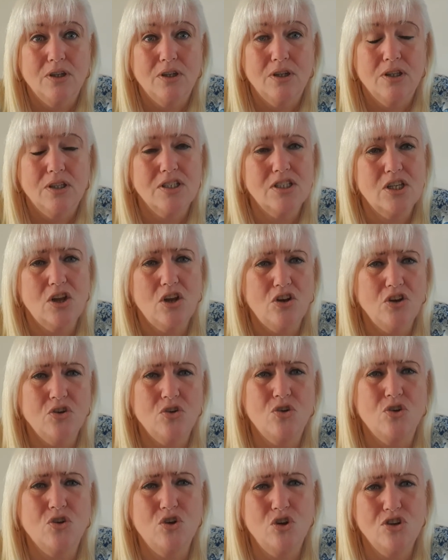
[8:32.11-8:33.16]
There's a lot of
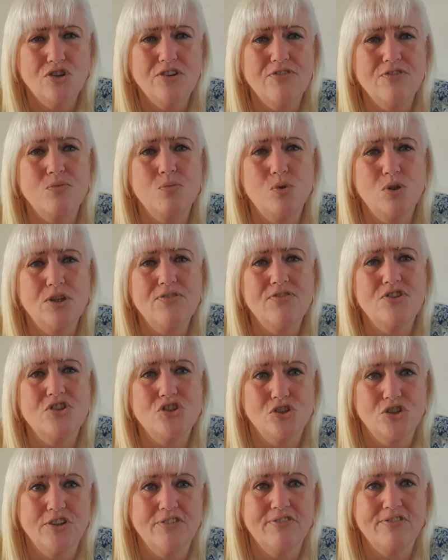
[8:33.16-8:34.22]
could have, would have,
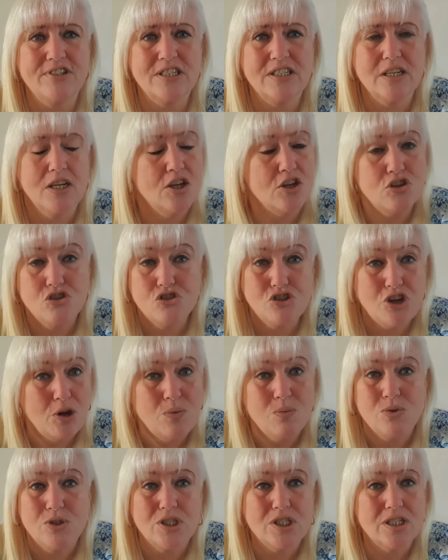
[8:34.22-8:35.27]
should have's.
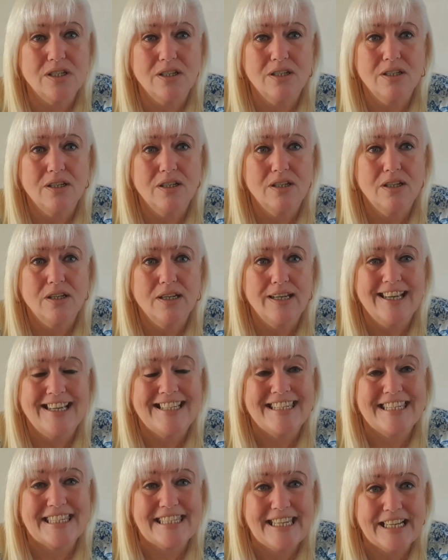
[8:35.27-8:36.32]
Don't.
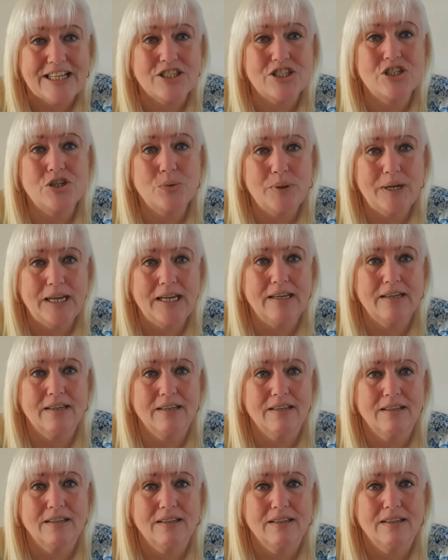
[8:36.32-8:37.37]
Stick to it.
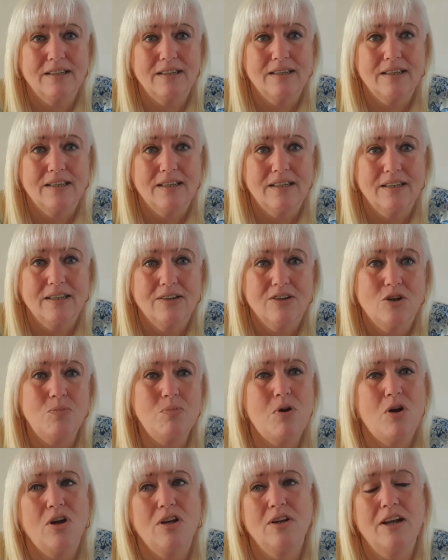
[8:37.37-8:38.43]
Come
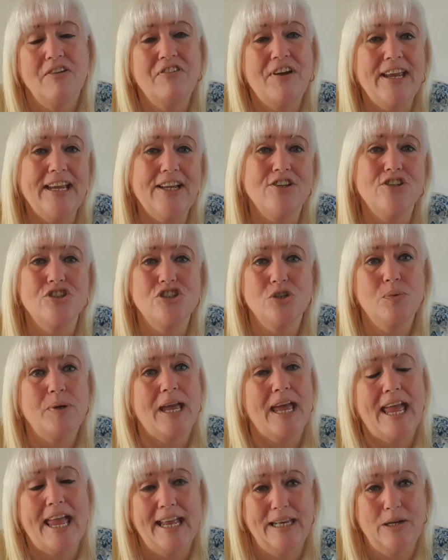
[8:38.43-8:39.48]
on, if I can do it,
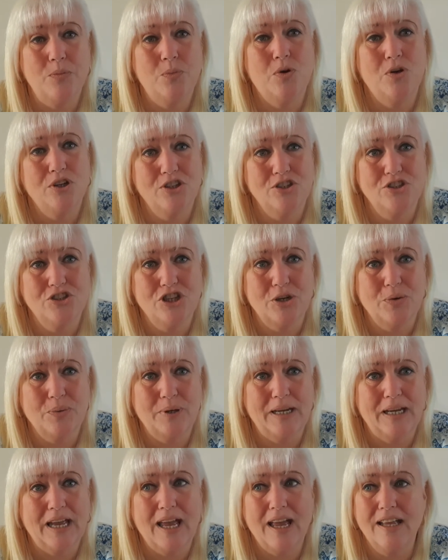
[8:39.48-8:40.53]
anyone can do
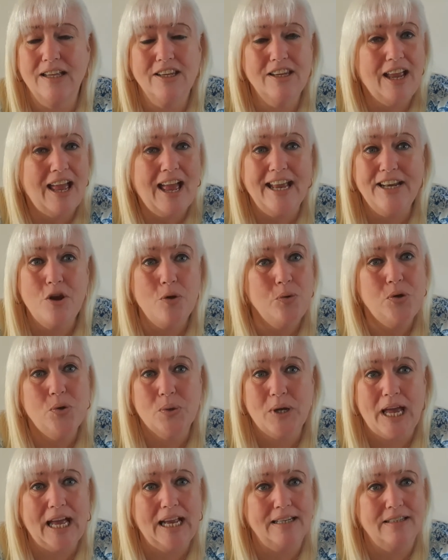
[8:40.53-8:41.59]
it. I know you
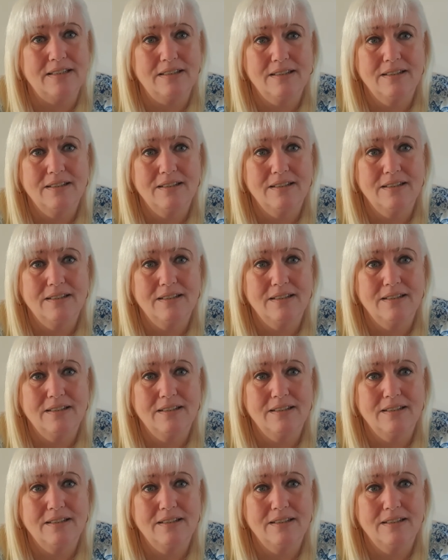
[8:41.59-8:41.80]
can.